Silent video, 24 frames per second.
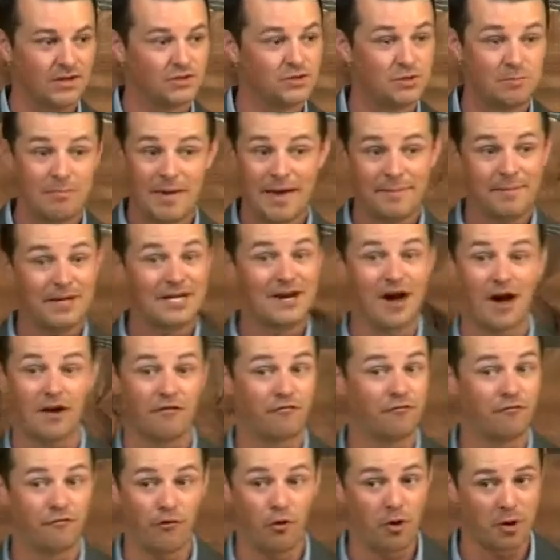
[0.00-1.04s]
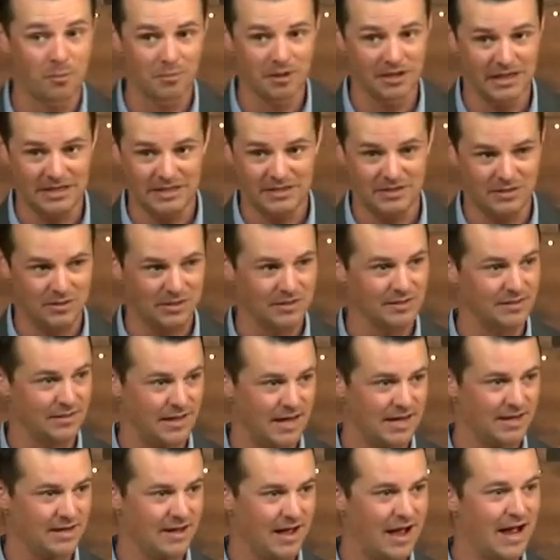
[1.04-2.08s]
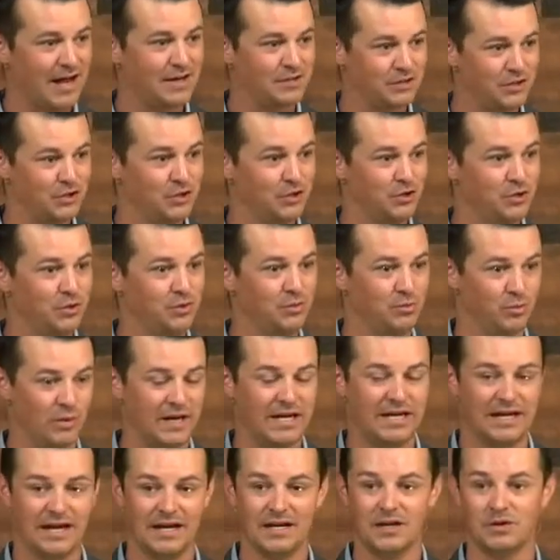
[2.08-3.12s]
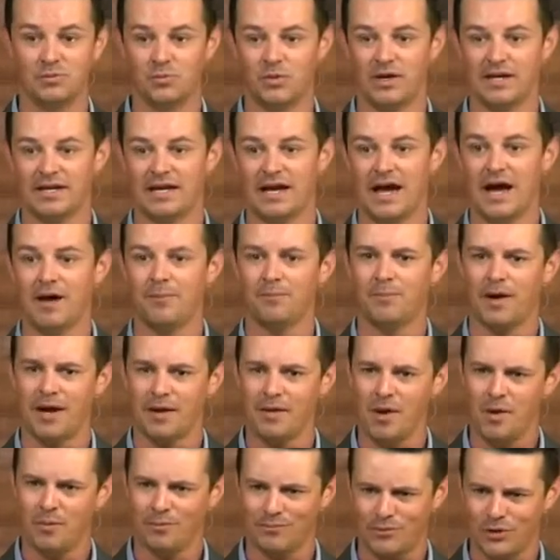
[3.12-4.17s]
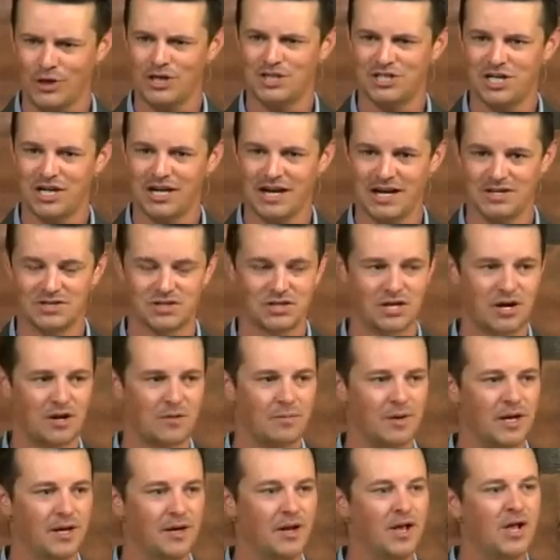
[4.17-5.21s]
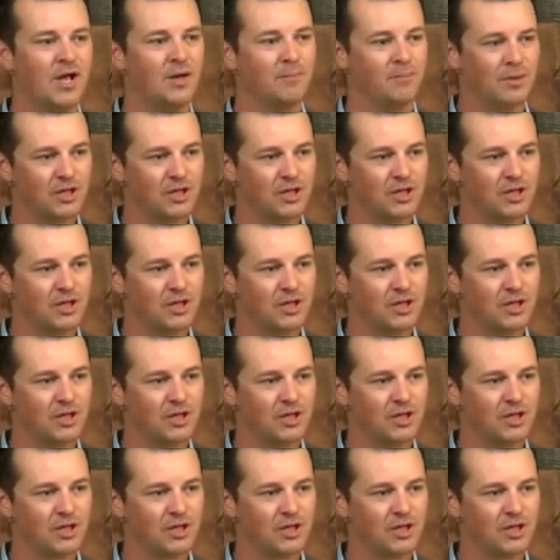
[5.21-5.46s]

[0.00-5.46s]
to maybe not formally do it like I do week in and week out by preaching a sermon,